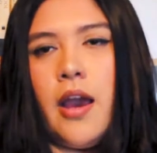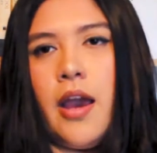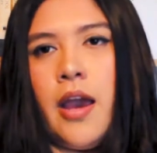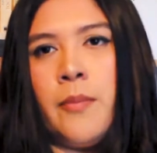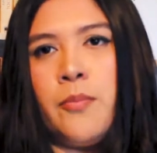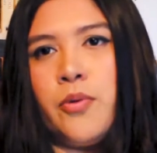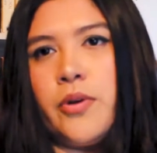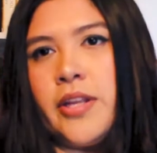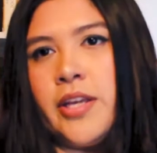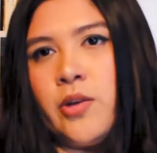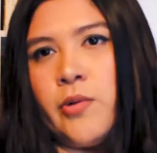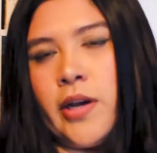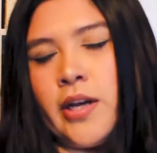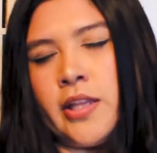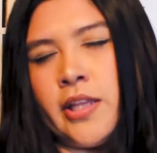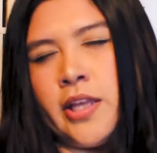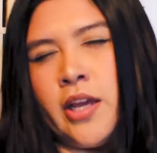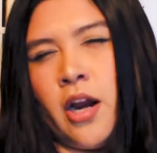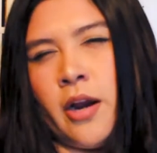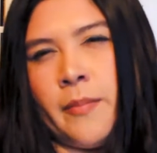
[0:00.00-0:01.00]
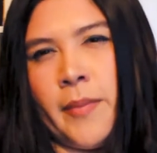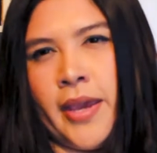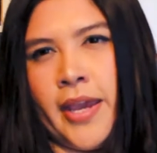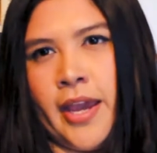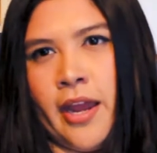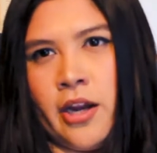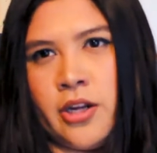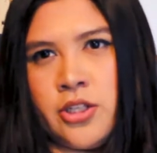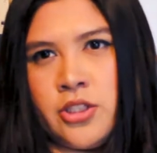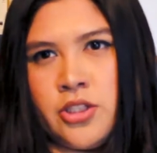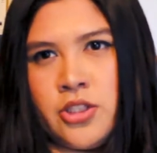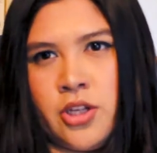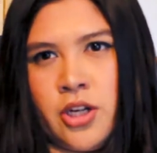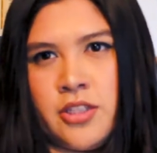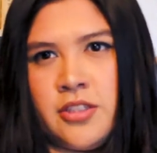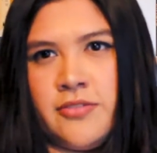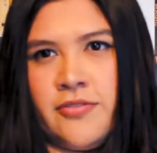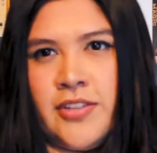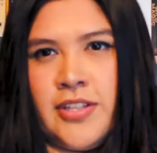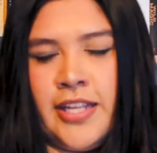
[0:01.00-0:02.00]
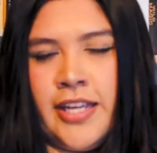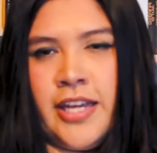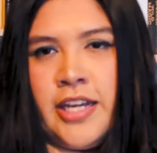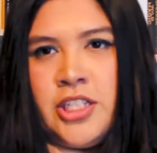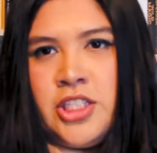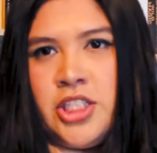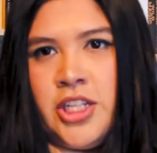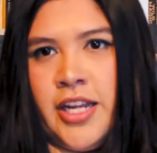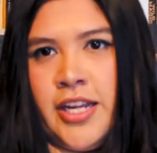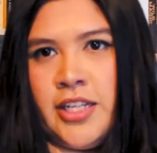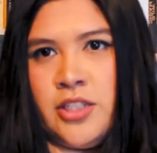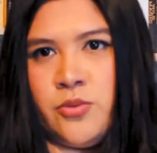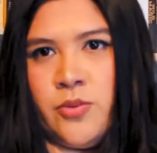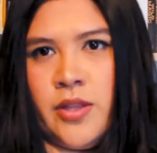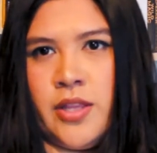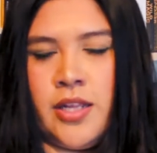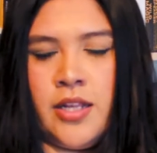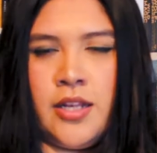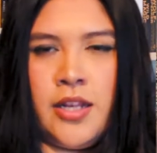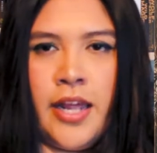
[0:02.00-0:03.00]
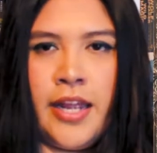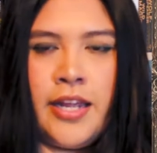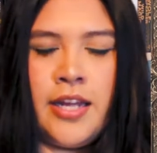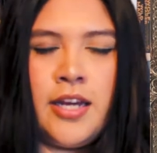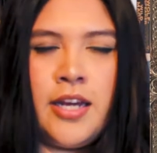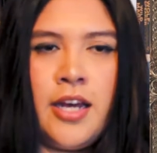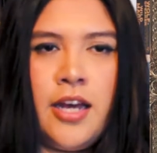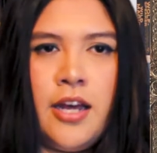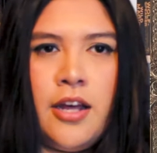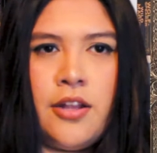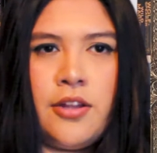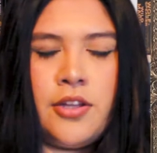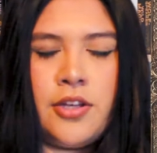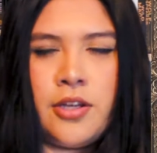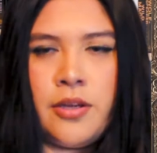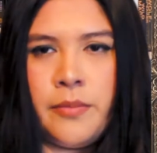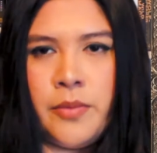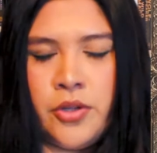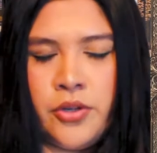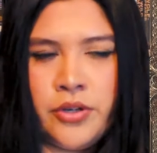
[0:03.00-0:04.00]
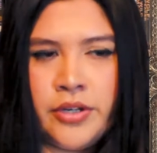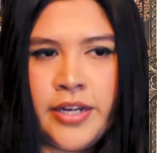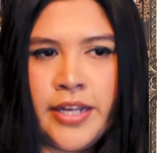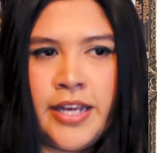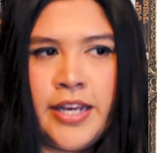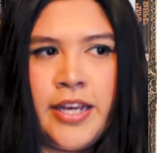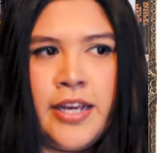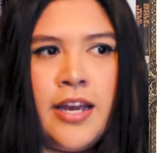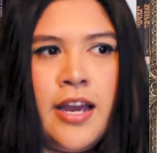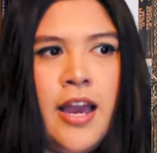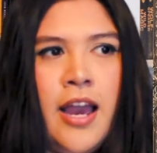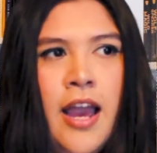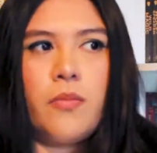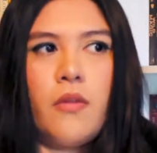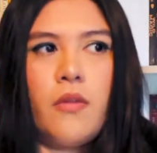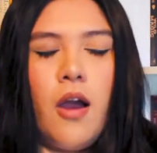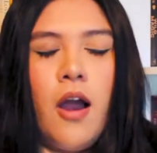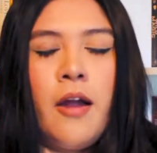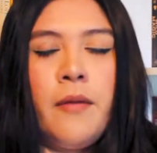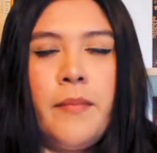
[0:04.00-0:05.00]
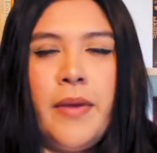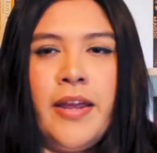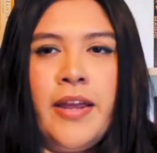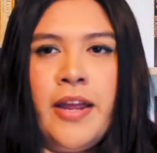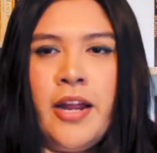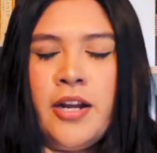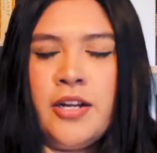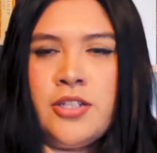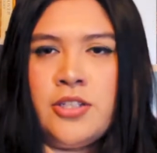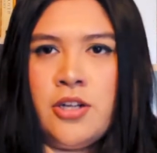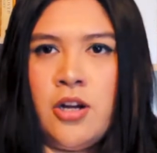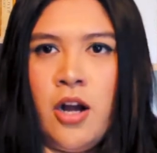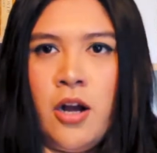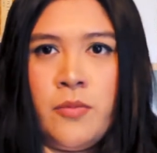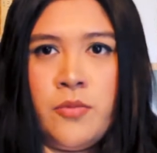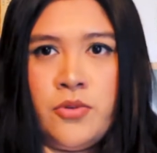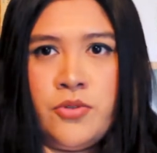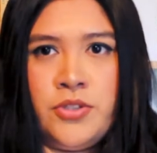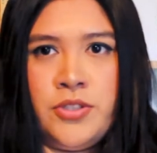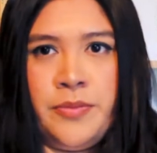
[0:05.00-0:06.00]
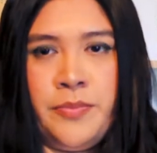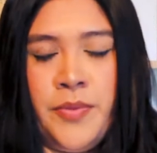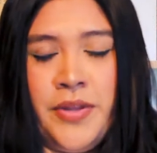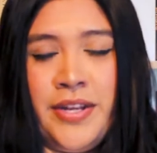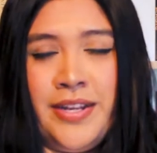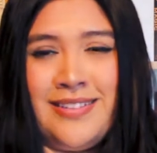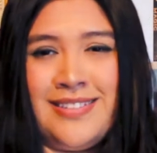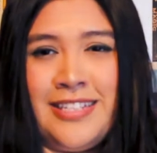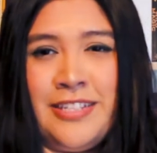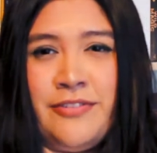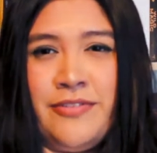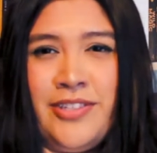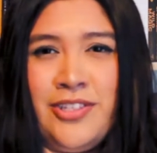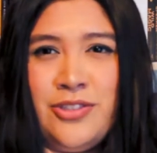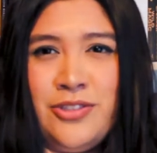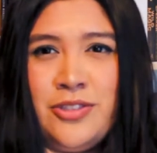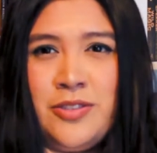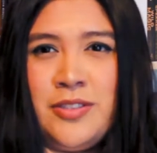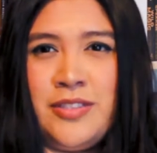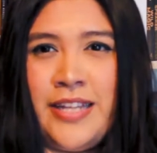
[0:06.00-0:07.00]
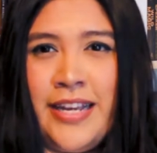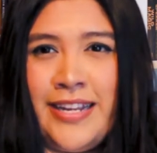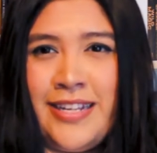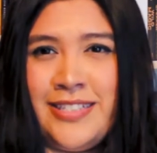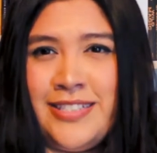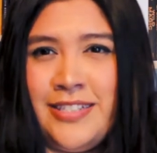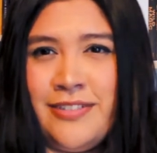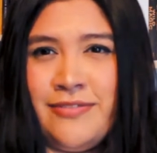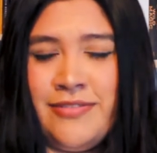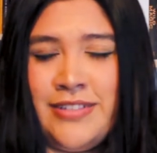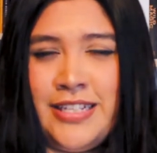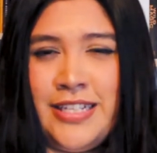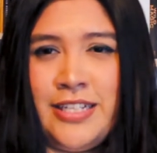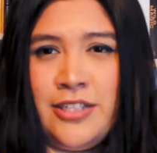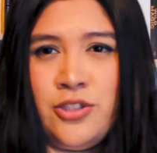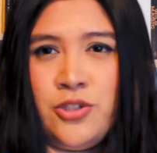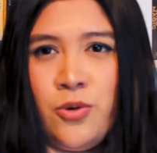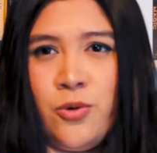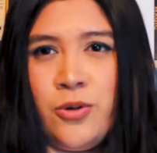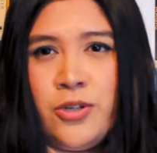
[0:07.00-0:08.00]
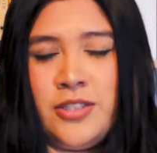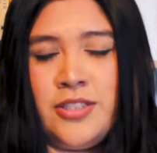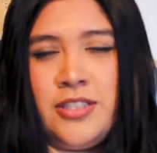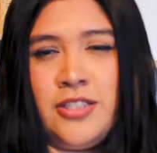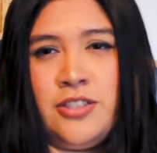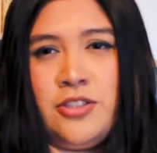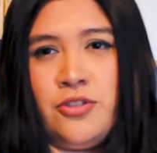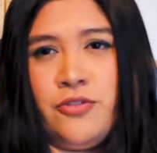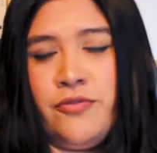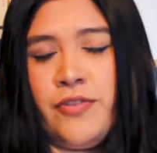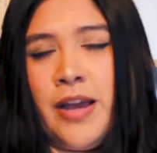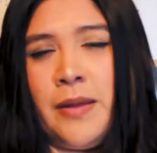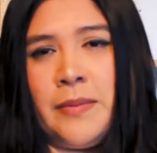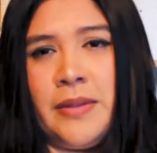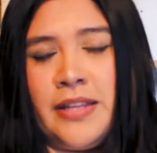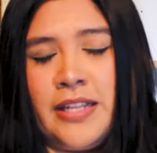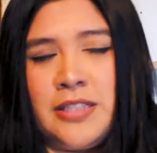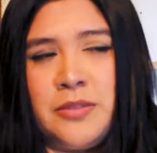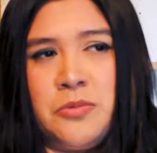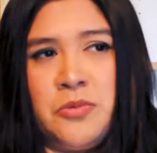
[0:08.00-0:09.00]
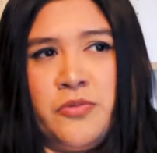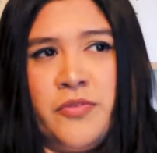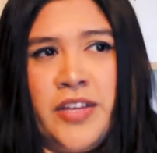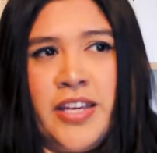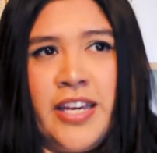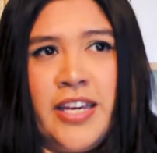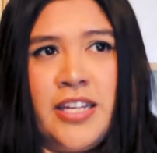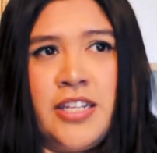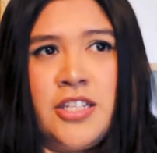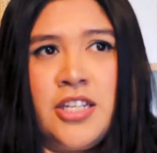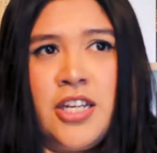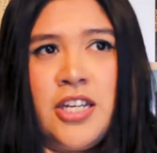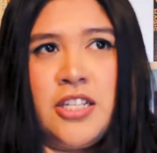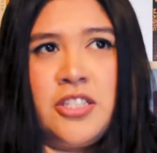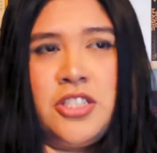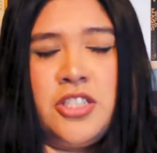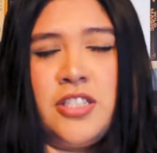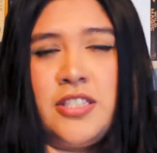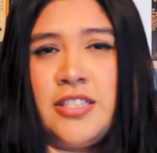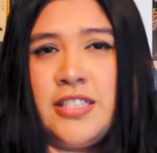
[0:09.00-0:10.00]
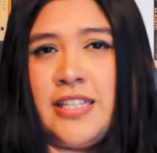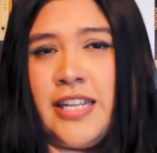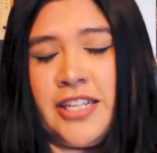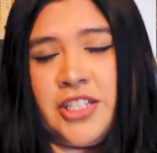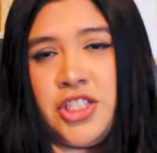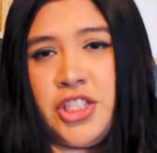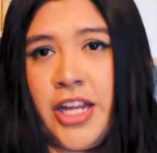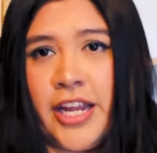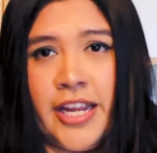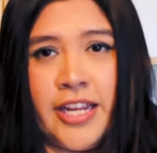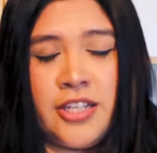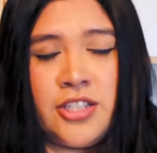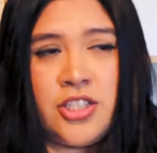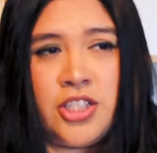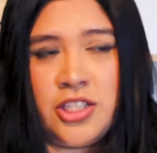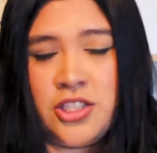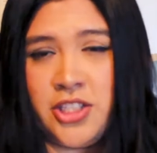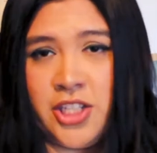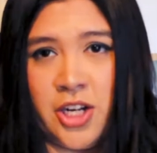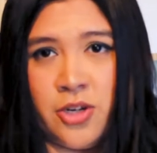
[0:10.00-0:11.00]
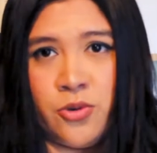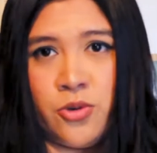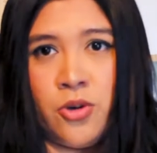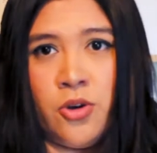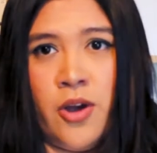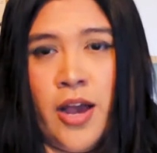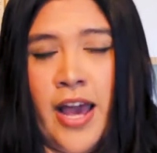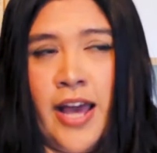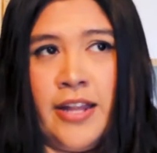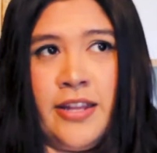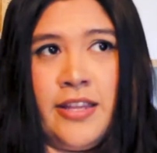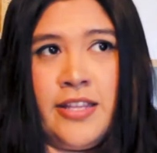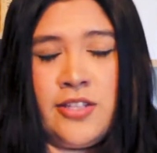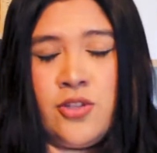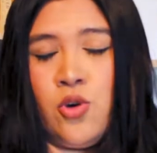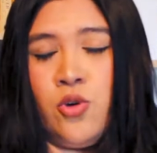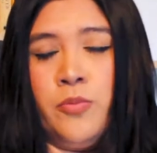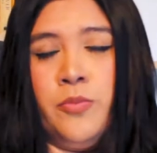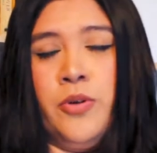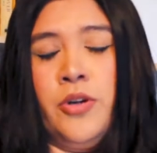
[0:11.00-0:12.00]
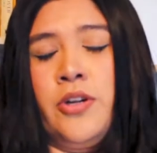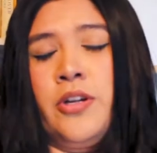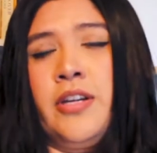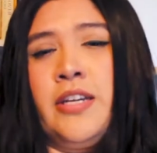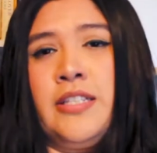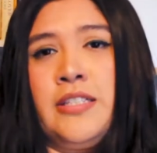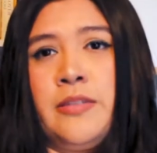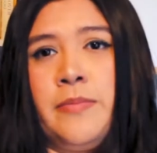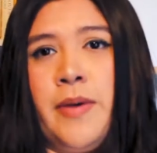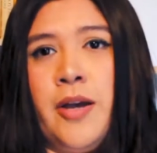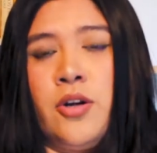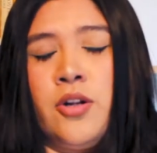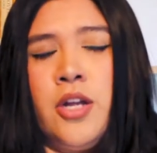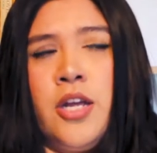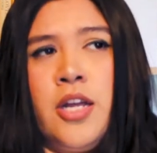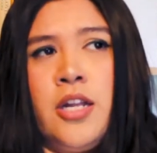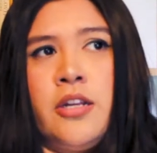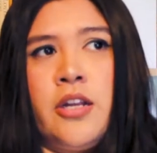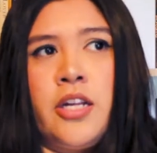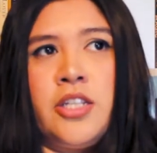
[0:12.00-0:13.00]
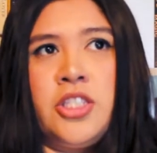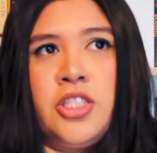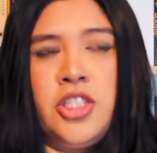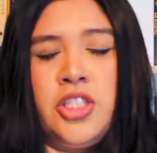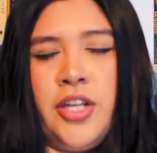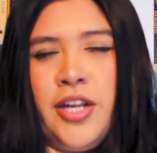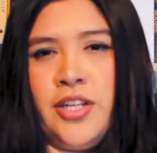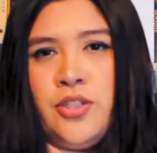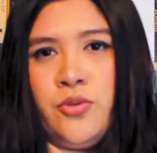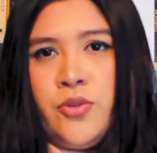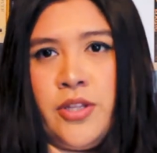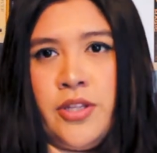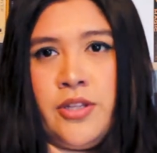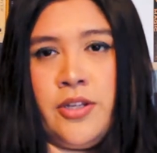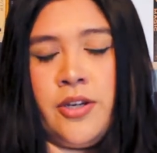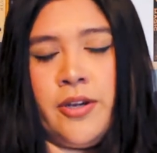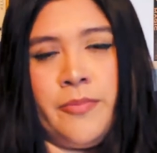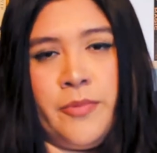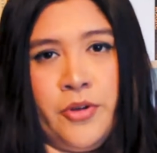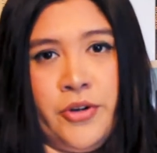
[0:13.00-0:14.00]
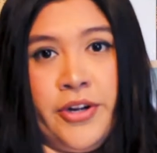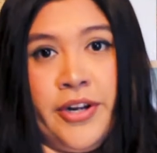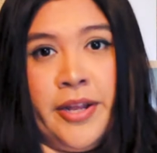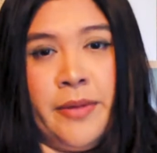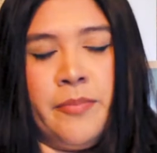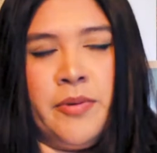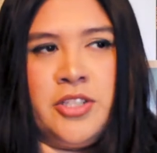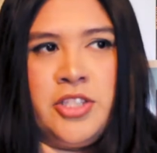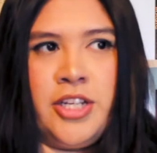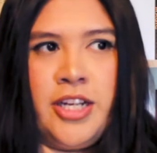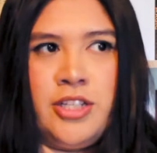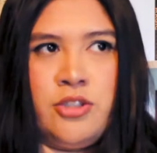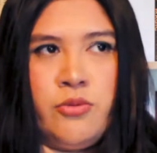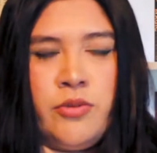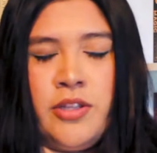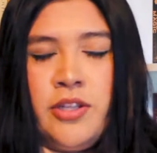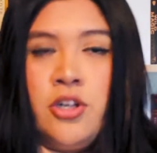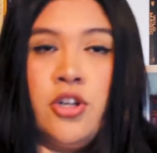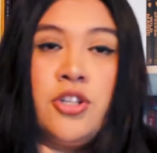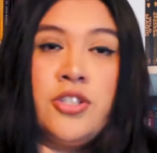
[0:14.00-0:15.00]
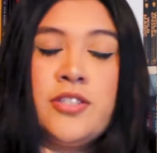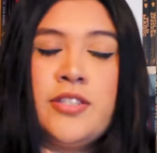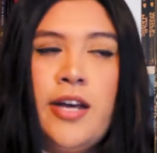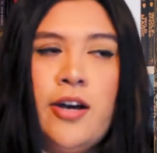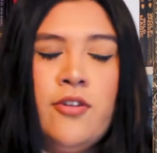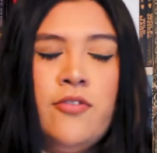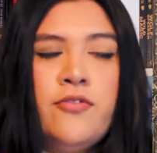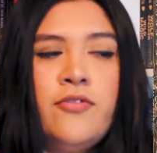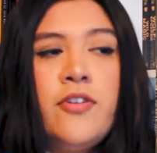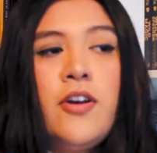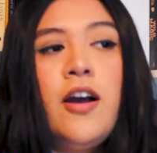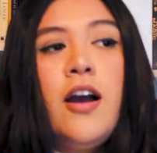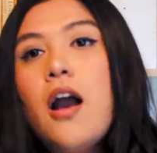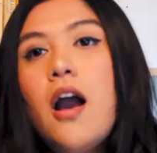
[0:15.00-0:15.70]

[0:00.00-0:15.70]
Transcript: And pretty quickly, our main character starts feeling a change within like the community our main character almost immediately feels negatively towards this new family that's moving in. She doesn't like change in general, and this whole book is about not just change within the community, but change within herself.